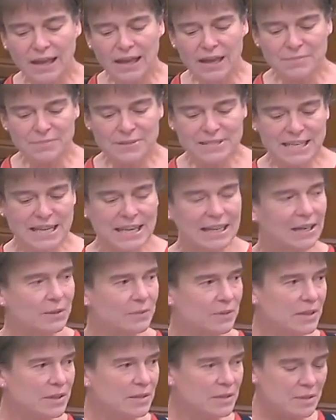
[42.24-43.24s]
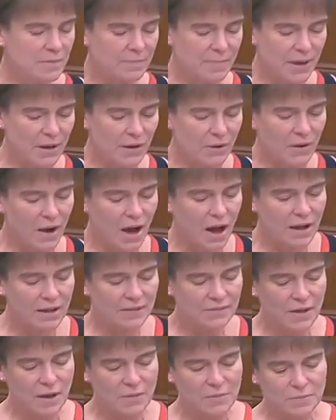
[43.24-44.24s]
In particular within the bill,
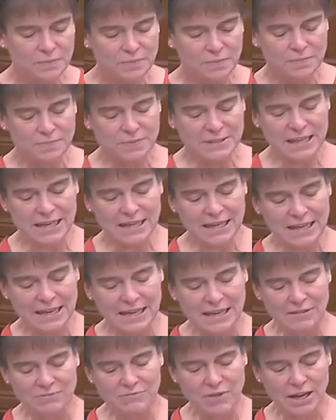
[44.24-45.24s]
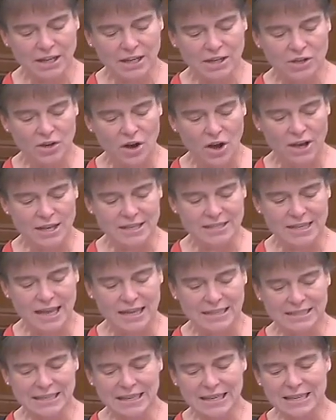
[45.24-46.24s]
I would particularly recognise
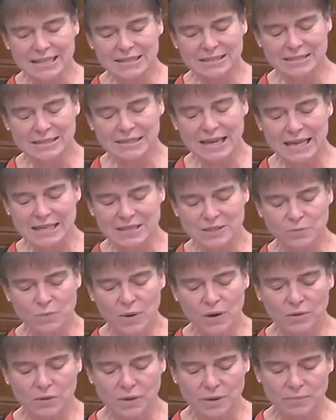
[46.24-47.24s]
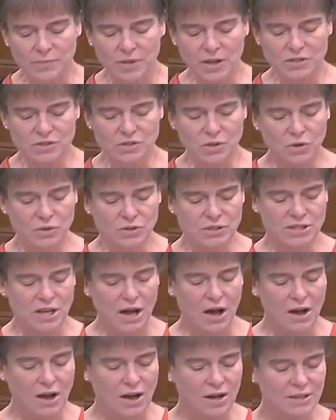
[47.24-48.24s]
and keen to welcome that dogs
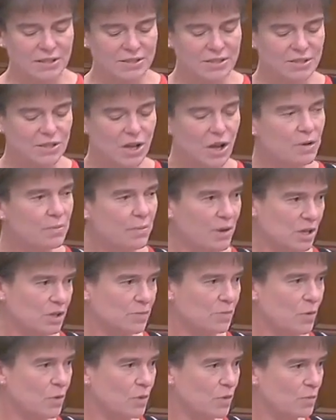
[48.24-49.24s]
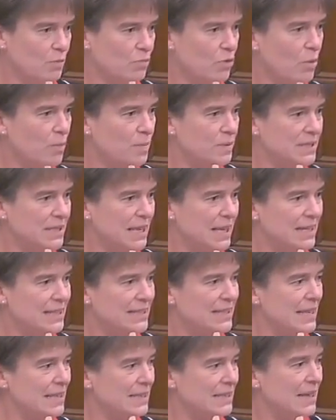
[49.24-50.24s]
are so much more than property.
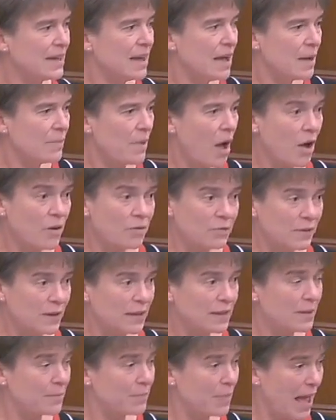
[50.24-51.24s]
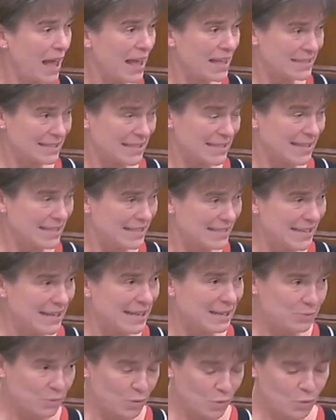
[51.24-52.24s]
Indeed, but hopefully that pets
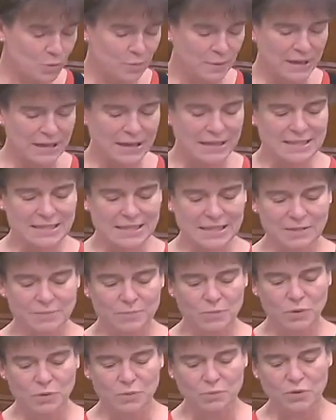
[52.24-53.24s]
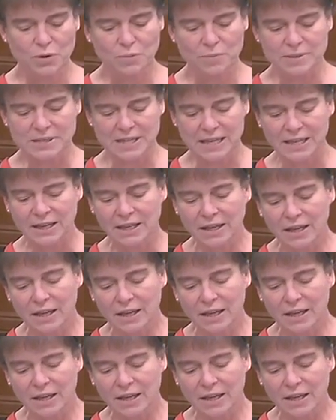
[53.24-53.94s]
indeed will all be considered more than property.